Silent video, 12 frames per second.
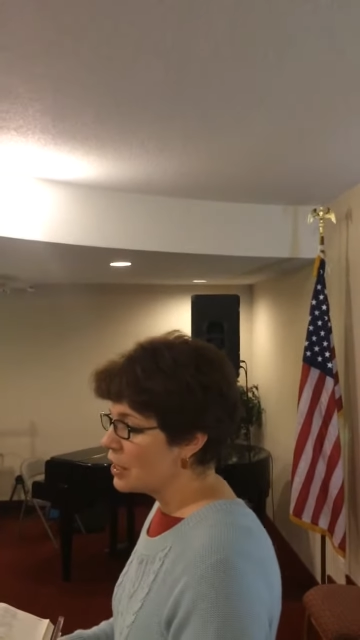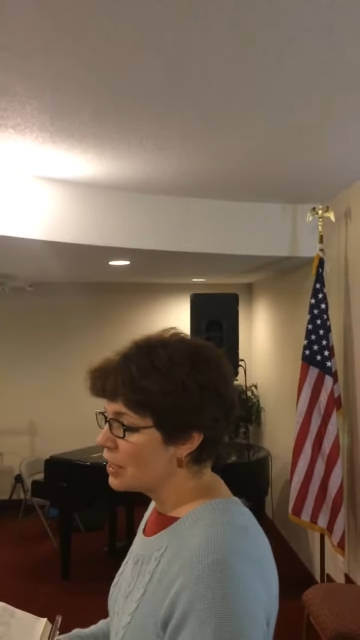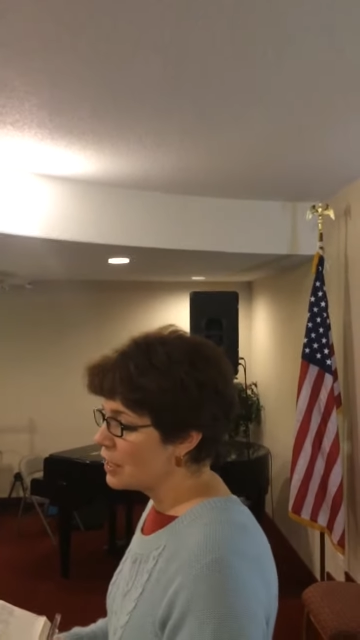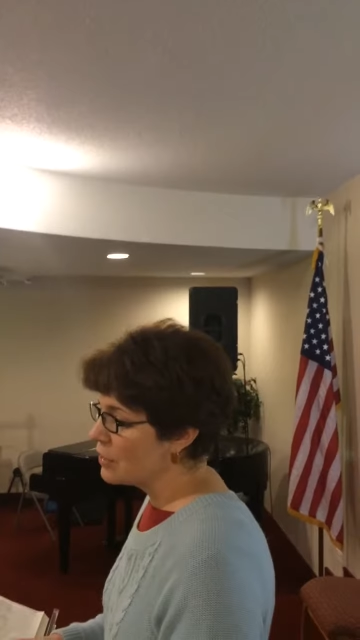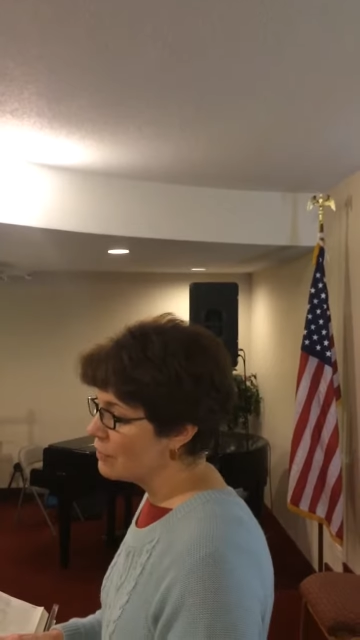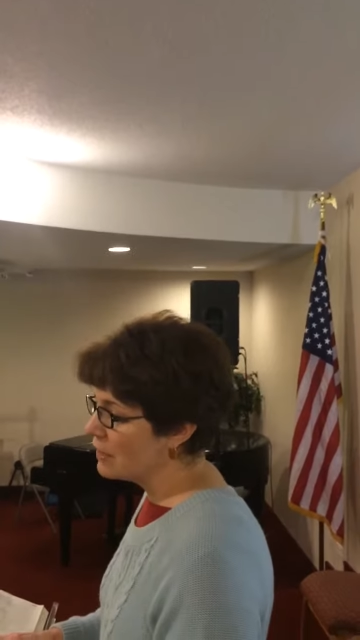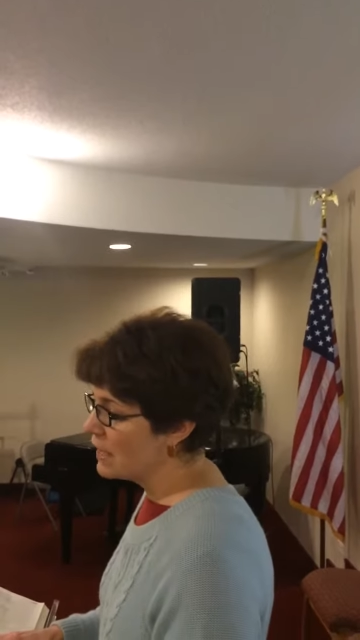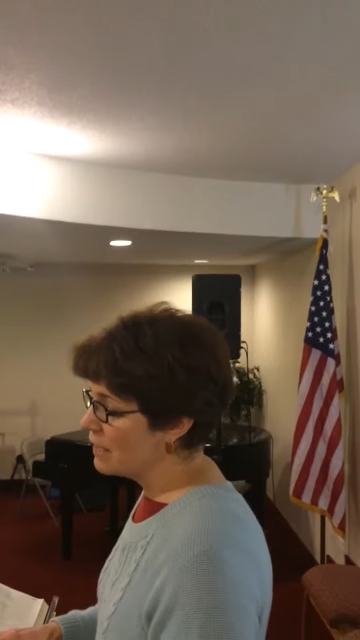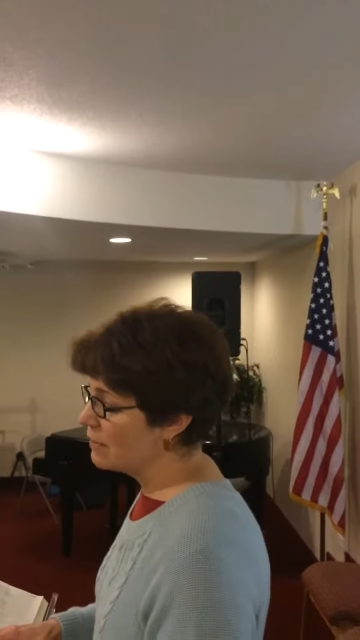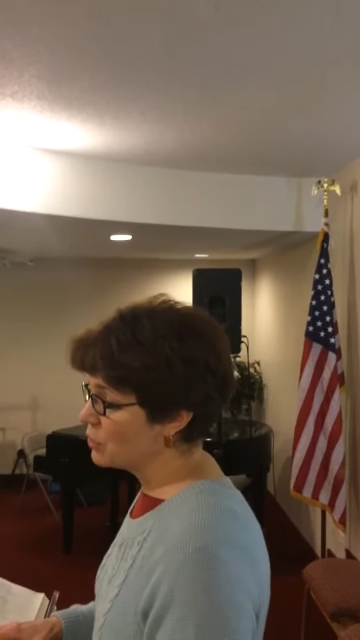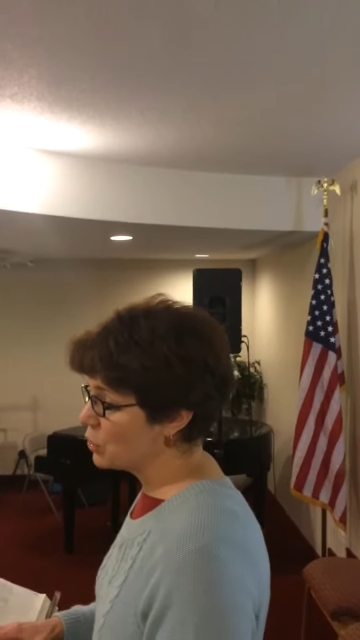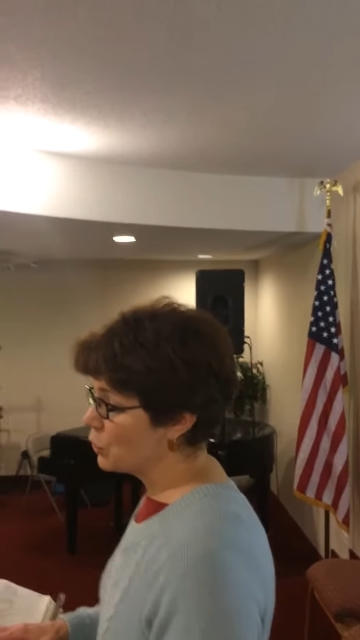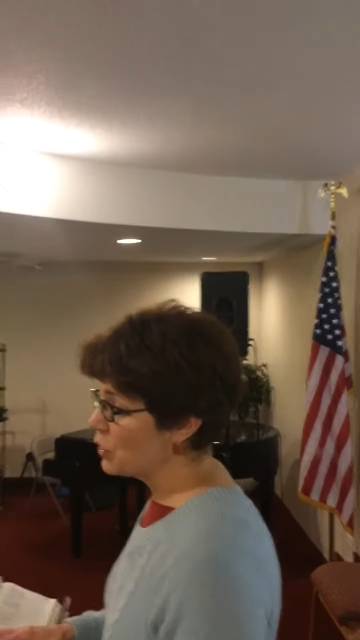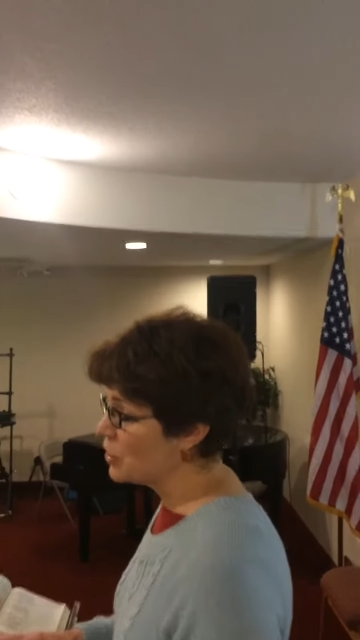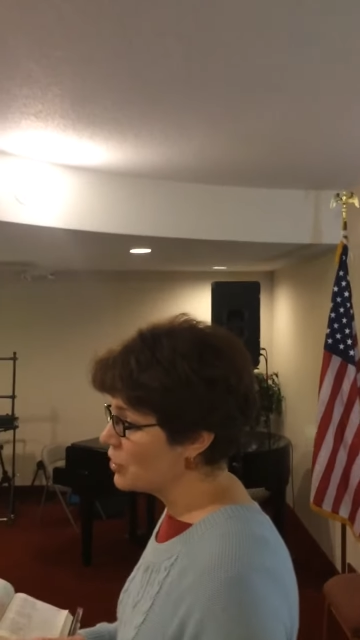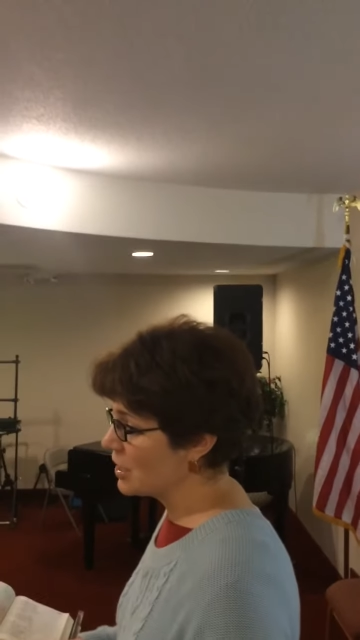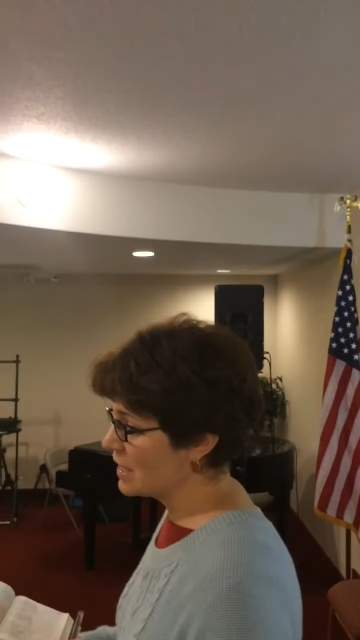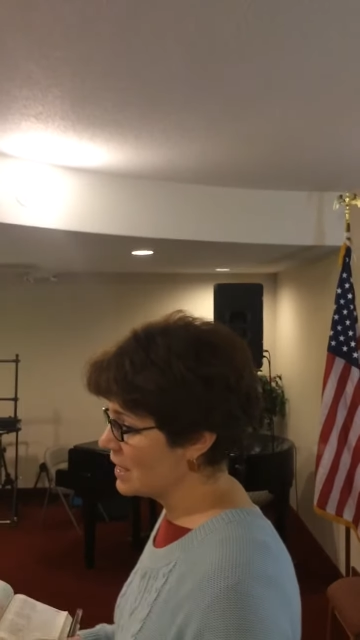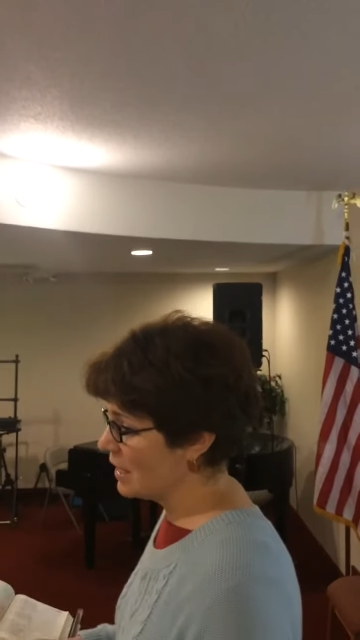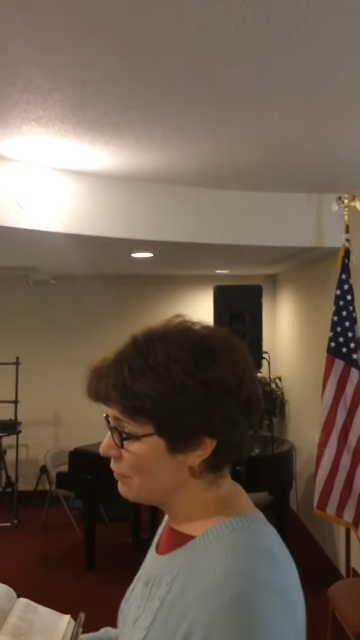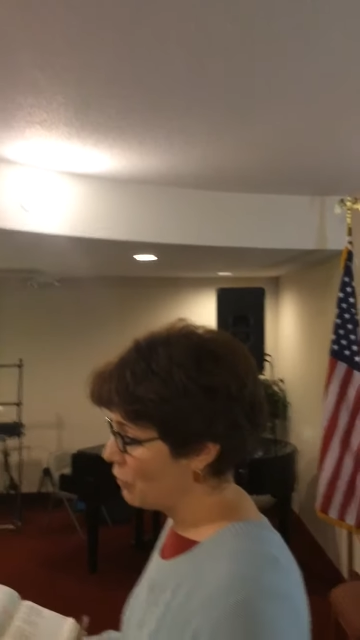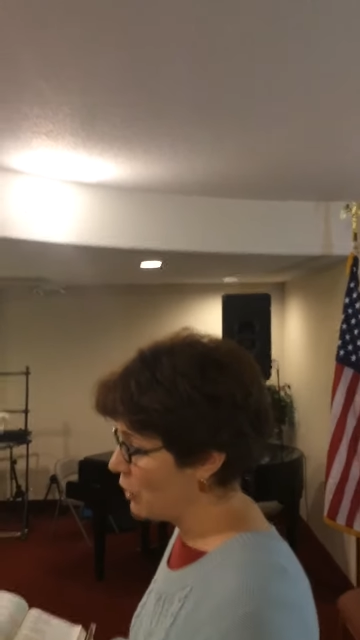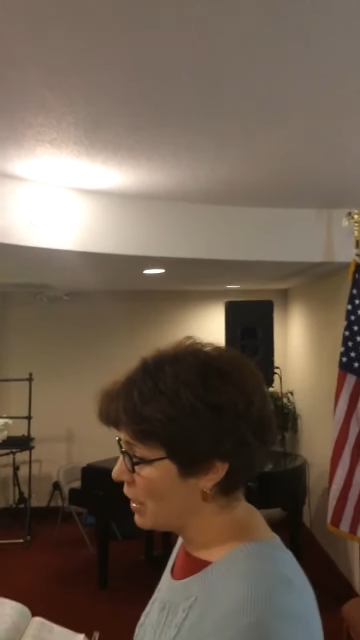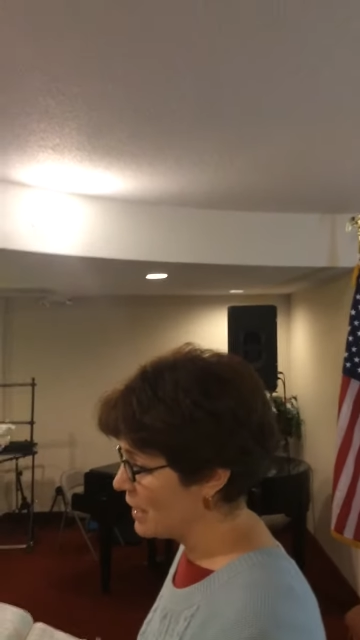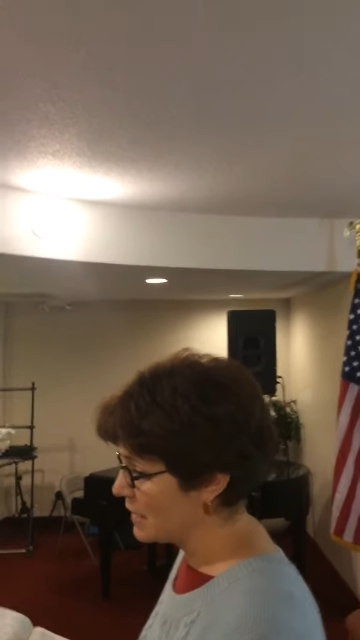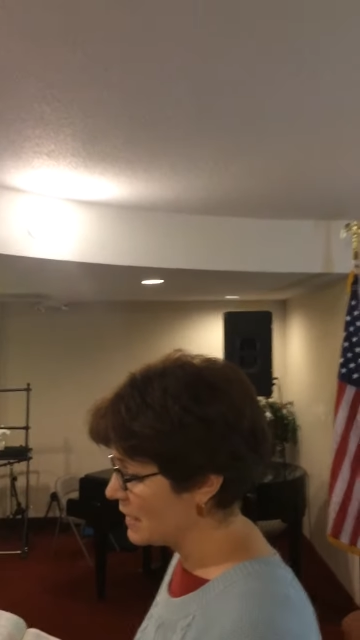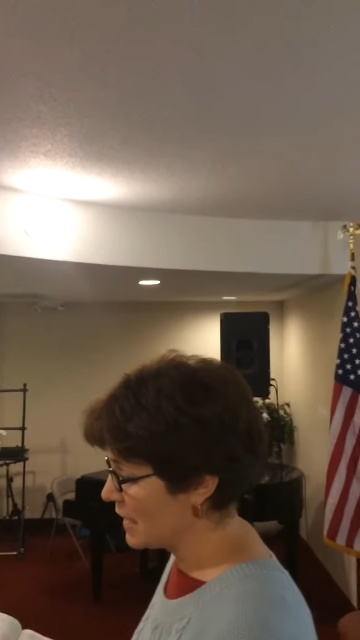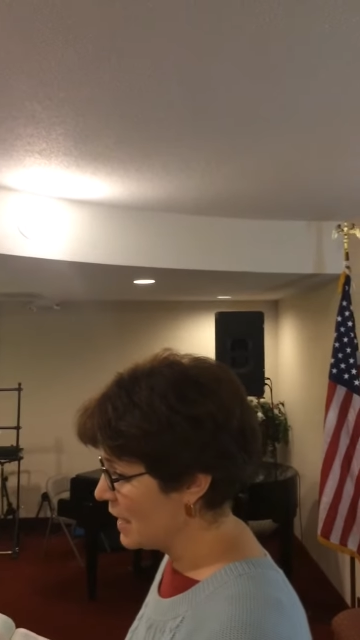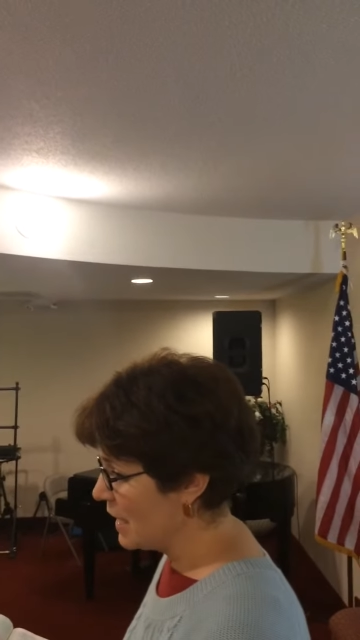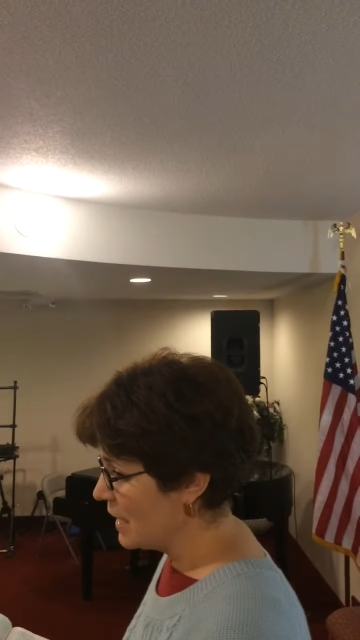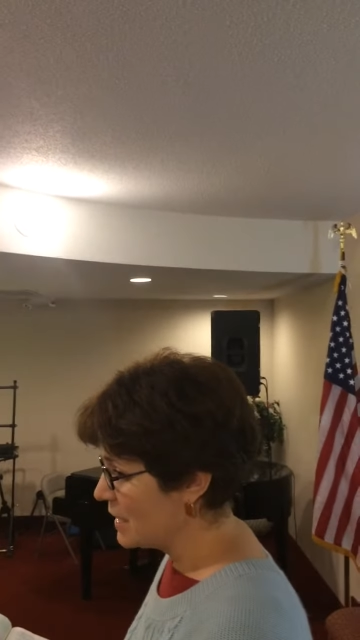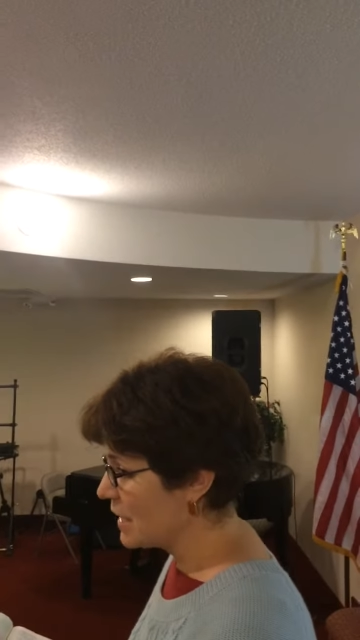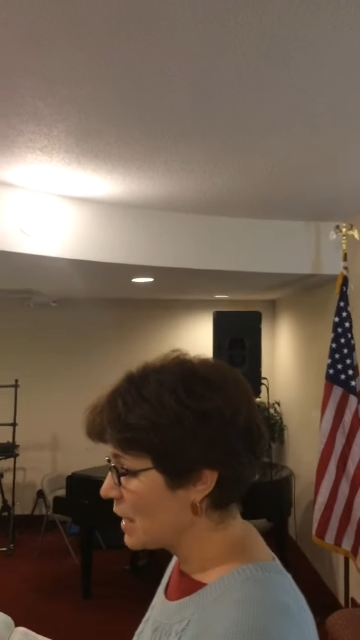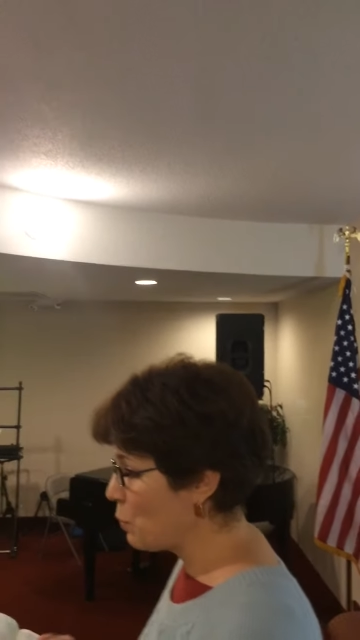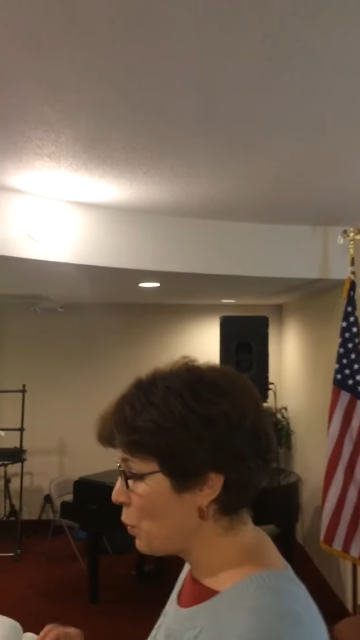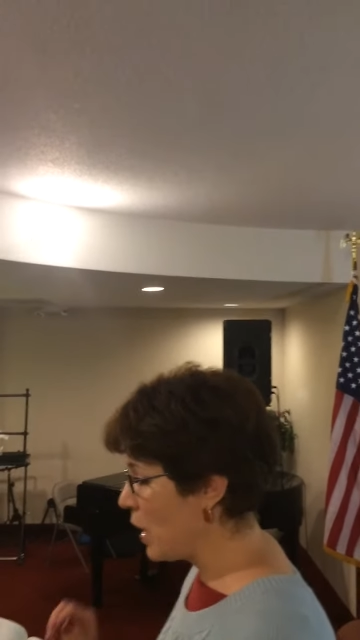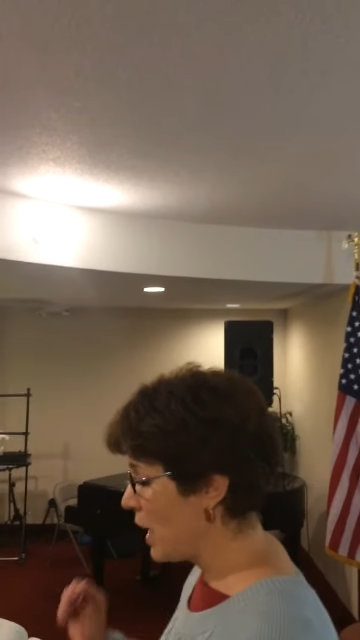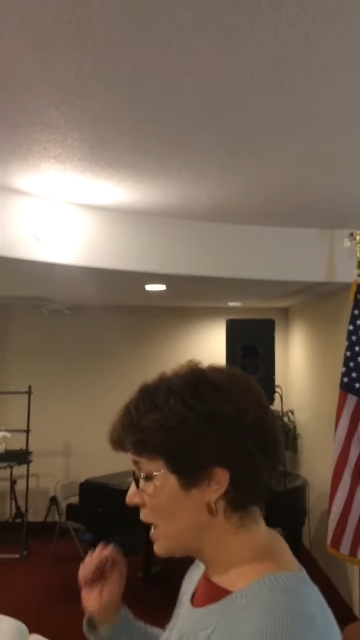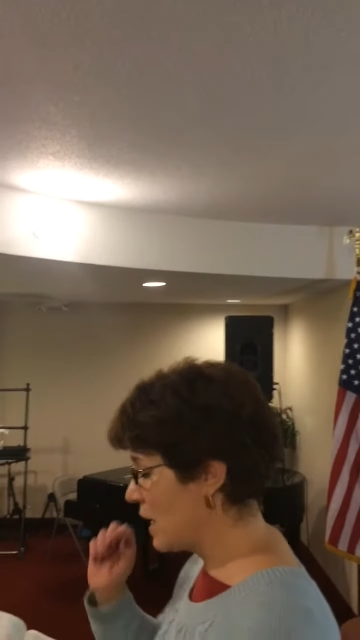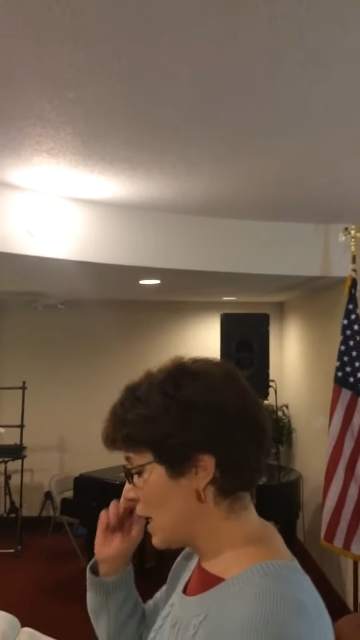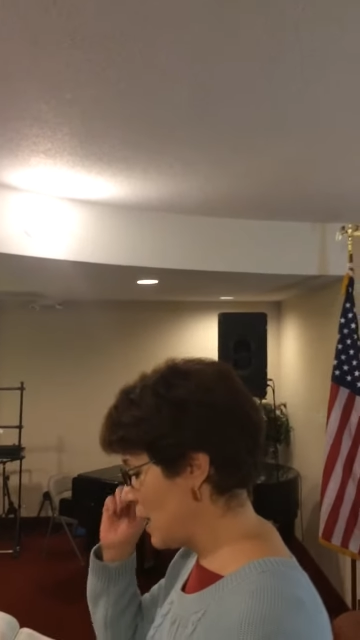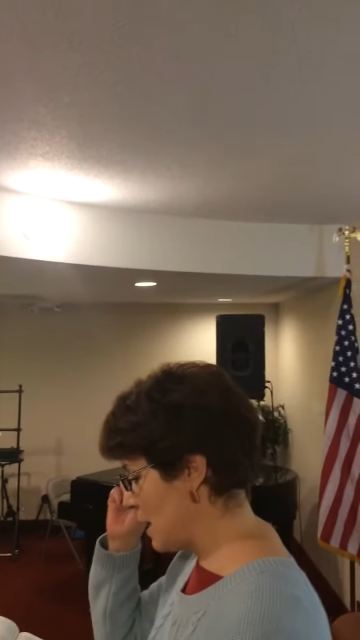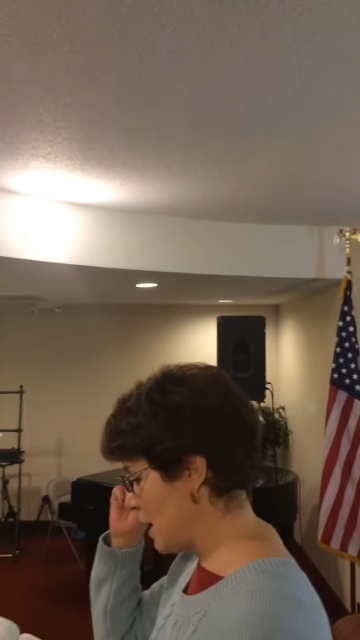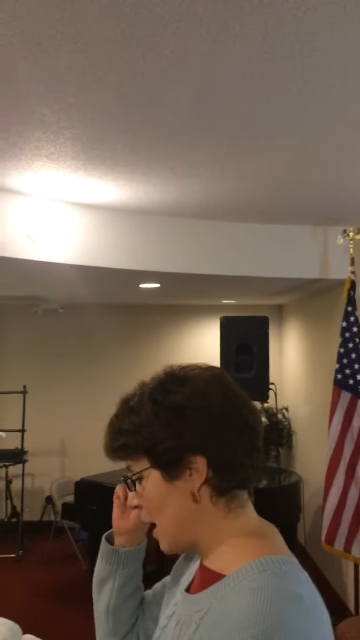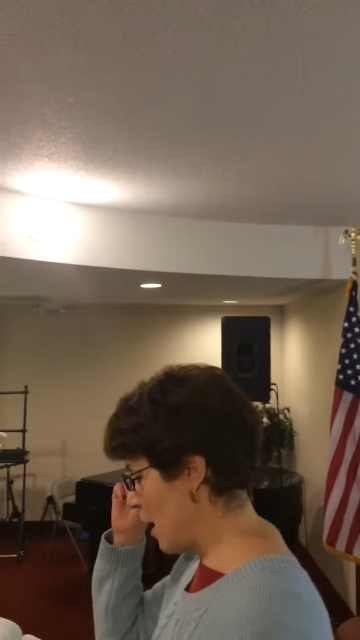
uh, leaves to intercede for us. That's why uh,